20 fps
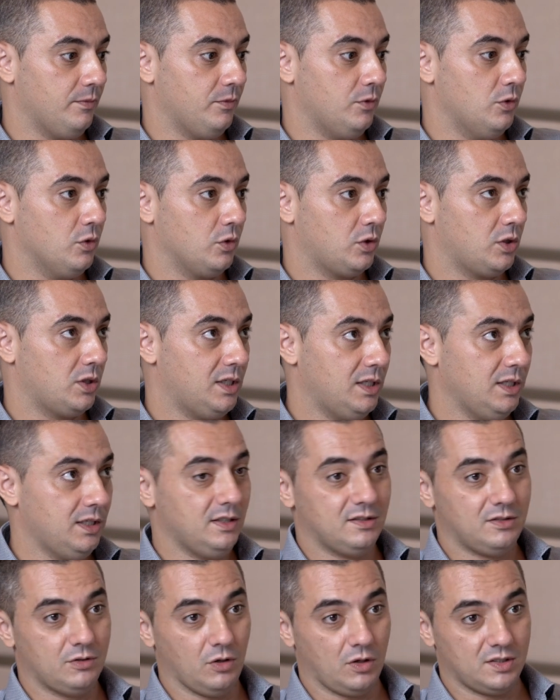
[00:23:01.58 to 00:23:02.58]
the key
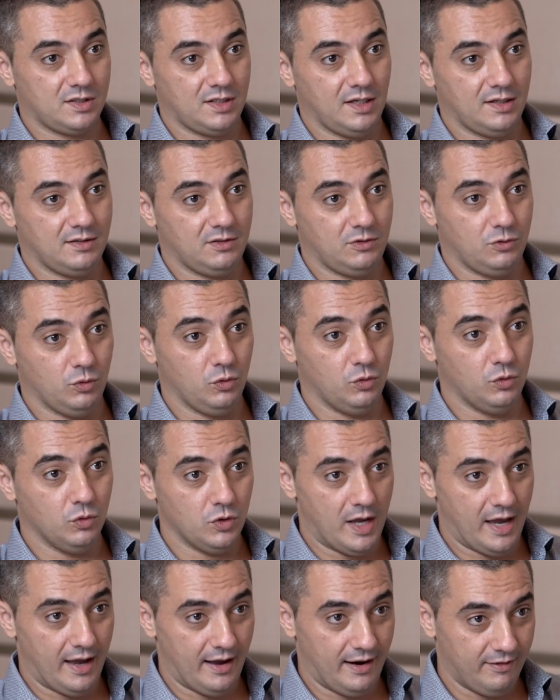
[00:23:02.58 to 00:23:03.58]
success to good
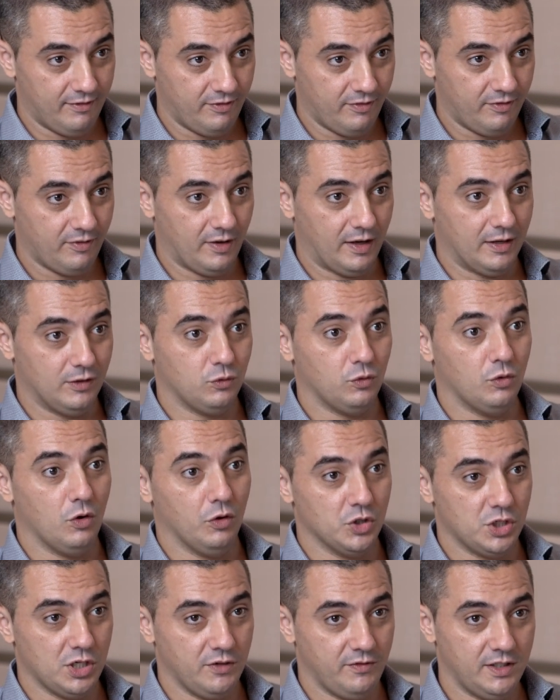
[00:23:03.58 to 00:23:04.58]
health and to
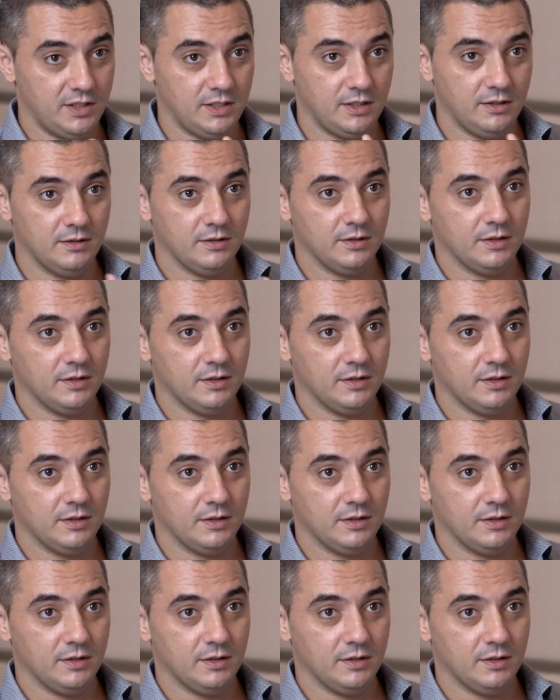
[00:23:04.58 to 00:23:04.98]
longevity.